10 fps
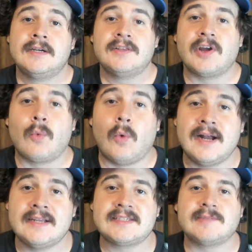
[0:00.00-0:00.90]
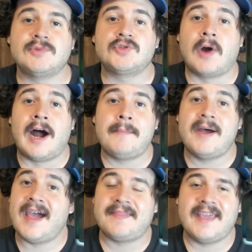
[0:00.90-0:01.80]
there was some drama
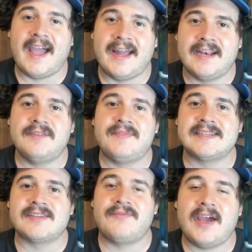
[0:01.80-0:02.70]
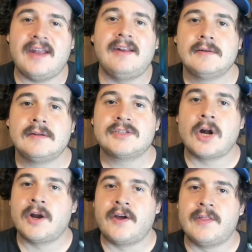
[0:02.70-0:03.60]
at the end of this event.
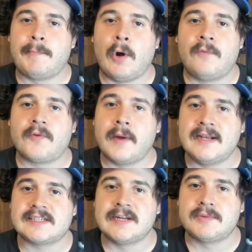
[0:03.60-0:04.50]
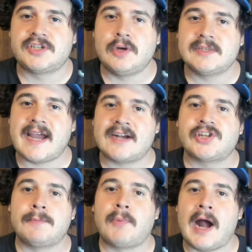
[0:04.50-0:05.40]
Starting on the pole for race number two was
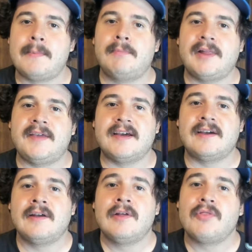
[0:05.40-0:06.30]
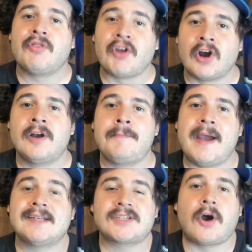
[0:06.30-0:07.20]
actually probably the third
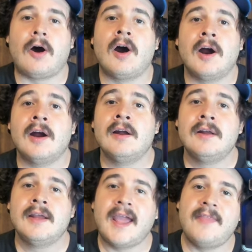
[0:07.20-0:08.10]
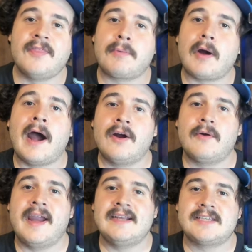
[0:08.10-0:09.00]
best car in the prior
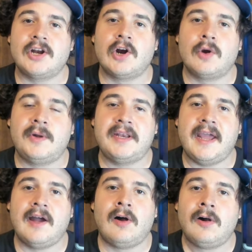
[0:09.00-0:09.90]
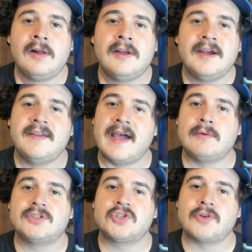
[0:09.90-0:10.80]
race at Irwindale, and that
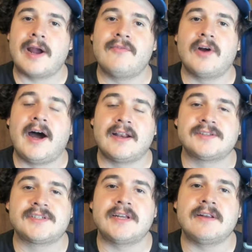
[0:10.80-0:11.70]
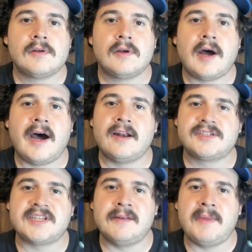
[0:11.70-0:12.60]
was Trevor Huddleston.
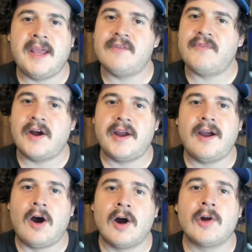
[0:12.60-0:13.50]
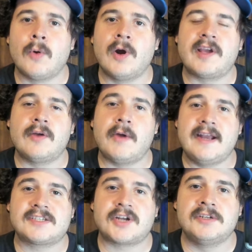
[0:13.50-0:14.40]
Huddleston, being a very hardworking
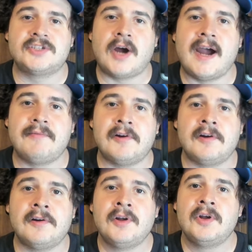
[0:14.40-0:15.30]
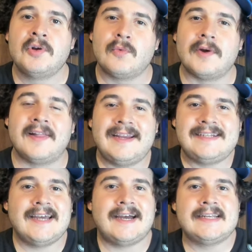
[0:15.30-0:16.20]
race car driver, really
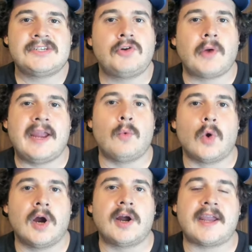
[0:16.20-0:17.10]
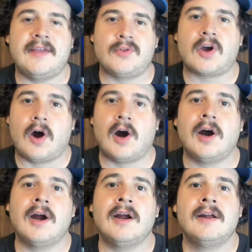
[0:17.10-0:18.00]
does great work in the
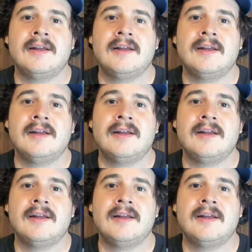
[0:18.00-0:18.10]
car